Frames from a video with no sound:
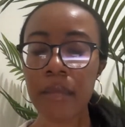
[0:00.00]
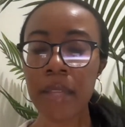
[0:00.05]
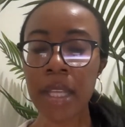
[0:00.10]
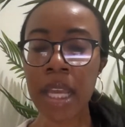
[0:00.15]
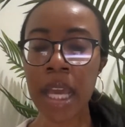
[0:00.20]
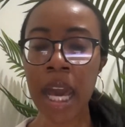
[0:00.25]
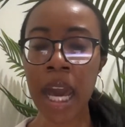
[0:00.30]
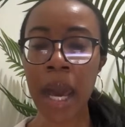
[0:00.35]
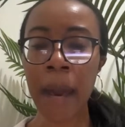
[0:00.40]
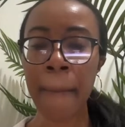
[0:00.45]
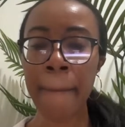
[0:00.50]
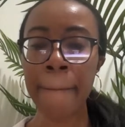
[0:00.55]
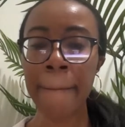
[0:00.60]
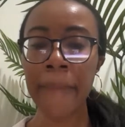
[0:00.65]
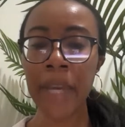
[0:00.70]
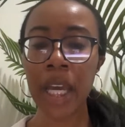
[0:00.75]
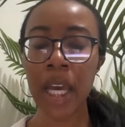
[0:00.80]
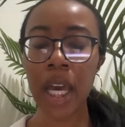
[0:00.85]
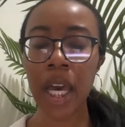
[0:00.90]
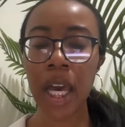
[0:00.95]
Um,
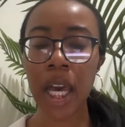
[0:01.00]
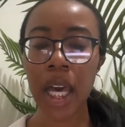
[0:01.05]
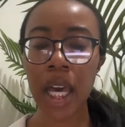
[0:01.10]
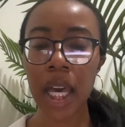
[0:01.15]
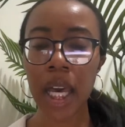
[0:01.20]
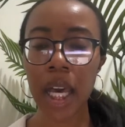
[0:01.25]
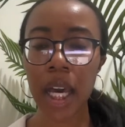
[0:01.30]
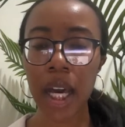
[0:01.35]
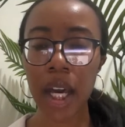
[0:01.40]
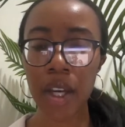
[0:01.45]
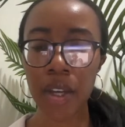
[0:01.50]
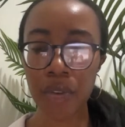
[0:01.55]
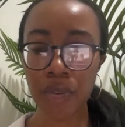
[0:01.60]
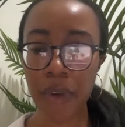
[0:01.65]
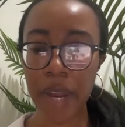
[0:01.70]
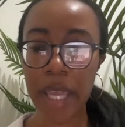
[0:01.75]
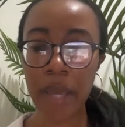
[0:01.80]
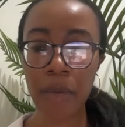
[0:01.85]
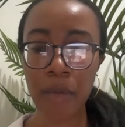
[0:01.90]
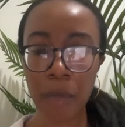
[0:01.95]

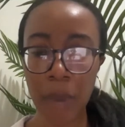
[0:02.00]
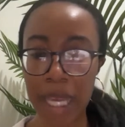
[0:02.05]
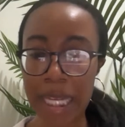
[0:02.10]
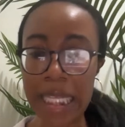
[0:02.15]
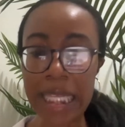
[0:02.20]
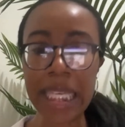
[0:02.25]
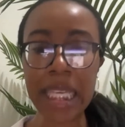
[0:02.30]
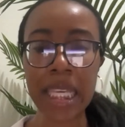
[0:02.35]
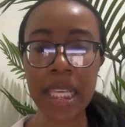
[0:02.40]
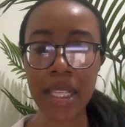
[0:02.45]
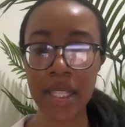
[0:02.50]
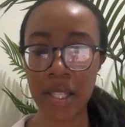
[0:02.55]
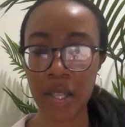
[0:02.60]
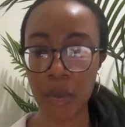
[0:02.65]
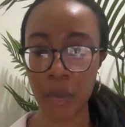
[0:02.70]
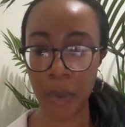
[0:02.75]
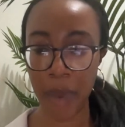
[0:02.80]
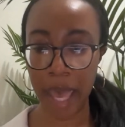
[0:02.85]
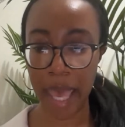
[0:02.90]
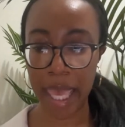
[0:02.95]
an easy
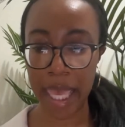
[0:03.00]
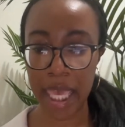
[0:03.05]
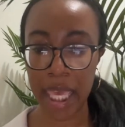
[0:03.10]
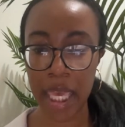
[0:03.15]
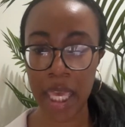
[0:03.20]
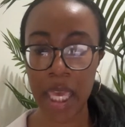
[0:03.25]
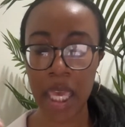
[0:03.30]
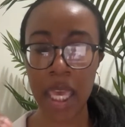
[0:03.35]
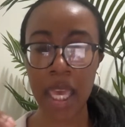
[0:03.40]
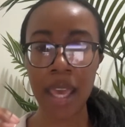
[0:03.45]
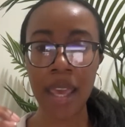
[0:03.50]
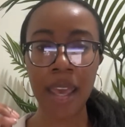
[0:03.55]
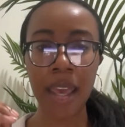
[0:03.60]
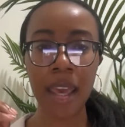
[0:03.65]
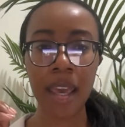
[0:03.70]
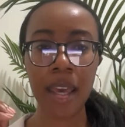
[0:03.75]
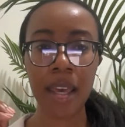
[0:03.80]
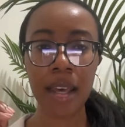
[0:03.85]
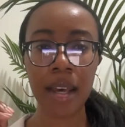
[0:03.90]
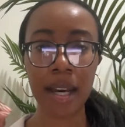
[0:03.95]
way
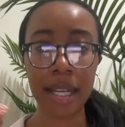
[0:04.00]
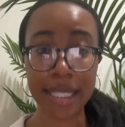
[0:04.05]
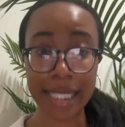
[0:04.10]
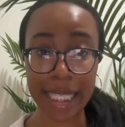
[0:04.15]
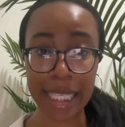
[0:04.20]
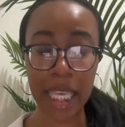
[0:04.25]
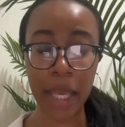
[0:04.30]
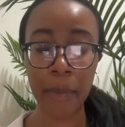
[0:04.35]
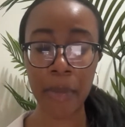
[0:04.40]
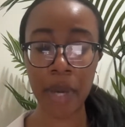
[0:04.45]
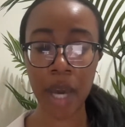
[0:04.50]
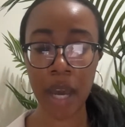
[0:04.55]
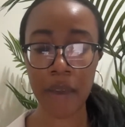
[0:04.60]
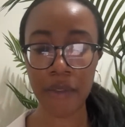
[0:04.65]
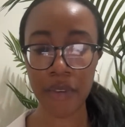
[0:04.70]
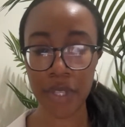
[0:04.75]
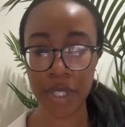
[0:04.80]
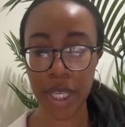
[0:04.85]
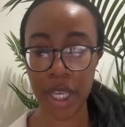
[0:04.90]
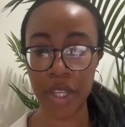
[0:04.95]
to keep a
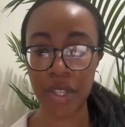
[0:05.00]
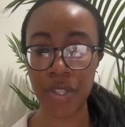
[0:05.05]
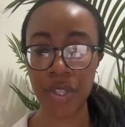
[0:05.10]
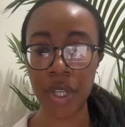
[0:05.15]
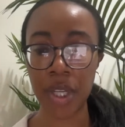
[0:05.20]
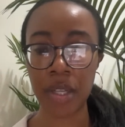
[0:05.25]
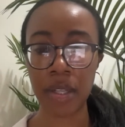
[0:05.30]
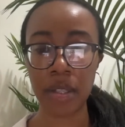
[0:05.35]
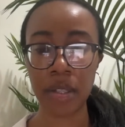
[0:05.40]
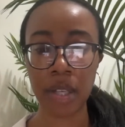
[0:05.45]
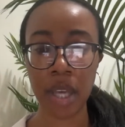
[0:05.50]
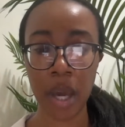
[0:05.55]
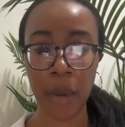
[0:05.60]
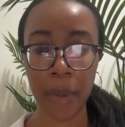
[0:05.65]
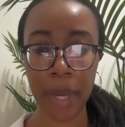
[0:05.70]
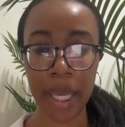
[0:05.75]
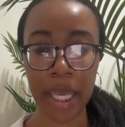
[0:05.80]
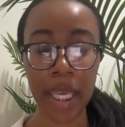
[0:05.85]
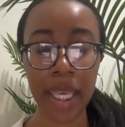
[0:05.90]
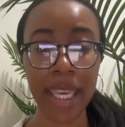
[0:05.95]
conversation
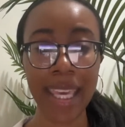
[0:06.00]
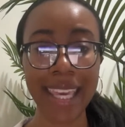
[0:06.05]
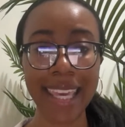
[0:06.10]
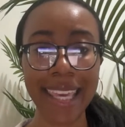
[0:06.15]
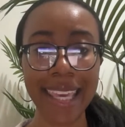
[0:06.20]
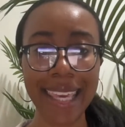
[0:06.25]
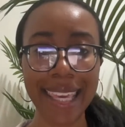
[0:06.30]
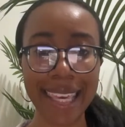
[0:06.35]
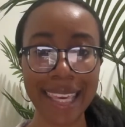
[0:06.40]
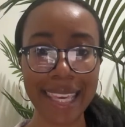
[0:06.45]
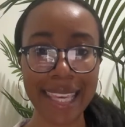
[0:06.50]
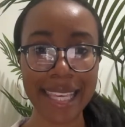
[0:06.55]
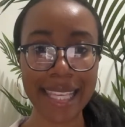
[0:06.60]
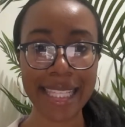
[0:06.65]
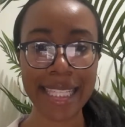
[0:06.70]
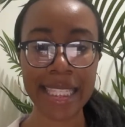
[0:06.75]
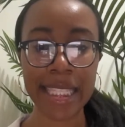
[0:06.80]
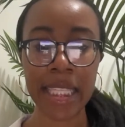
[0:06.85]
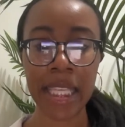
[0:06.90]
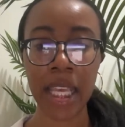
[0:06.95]
going
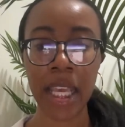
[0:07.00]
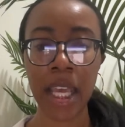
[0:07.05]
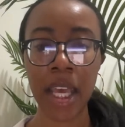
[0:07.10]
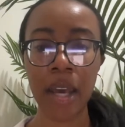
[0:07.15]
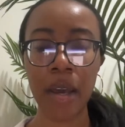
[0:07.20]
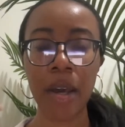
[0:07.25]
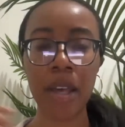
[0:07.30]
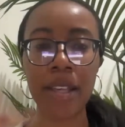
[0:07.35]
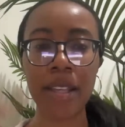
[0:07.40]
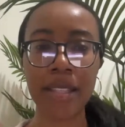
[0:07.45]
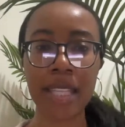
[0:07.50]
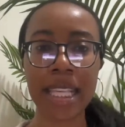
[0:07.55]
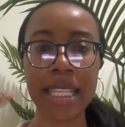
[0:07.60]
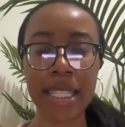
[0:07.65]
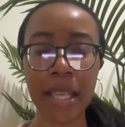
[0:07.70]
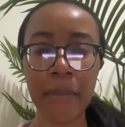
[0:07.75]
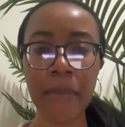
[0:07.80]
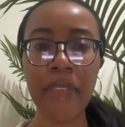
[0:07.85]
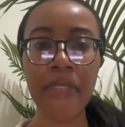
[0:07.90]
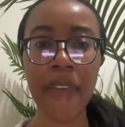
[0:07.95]
is, is
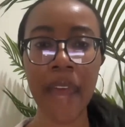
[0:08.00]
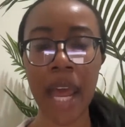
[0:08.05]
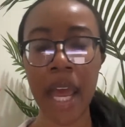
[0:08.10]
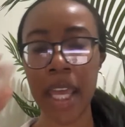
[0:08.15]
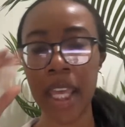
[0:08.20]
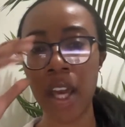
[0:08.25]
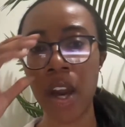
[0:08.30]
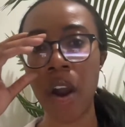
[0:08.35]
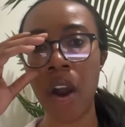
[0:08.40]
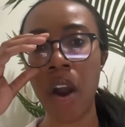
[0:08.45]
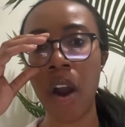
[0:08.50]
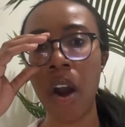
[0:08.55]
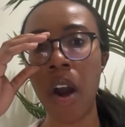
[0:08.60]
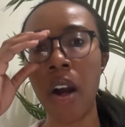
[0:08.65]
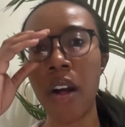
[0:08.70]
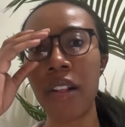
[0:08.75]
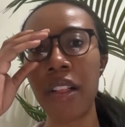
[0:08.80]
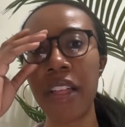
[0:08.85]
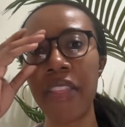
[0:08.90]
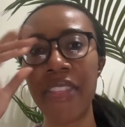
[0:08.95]
something that I
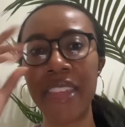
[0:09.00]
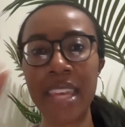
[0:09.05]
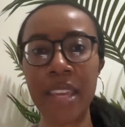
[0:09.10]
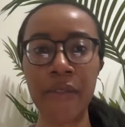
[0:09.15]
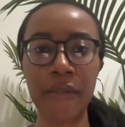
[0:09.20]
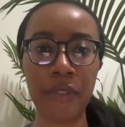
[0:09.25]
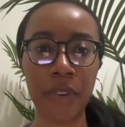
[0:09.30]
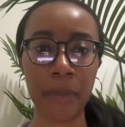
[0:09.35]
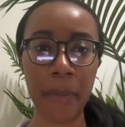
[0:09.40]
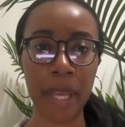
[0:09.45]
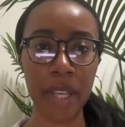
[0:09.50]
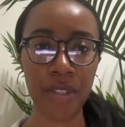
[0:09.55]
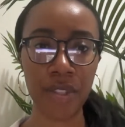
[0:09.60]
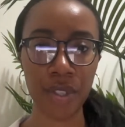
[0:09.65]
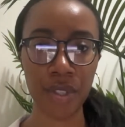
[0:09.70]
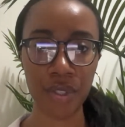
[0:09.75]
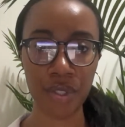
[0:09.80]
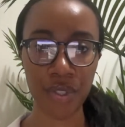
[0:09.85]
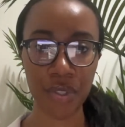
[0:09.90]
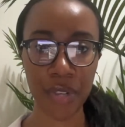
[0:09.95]
call the
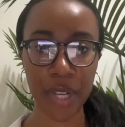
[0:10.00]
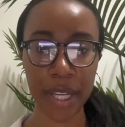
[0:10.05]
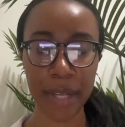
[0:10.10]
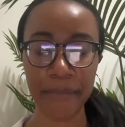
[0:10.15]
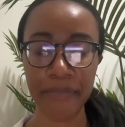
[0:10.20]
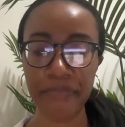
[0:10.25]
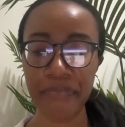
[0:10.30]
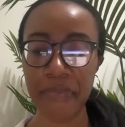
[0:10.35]
information tree.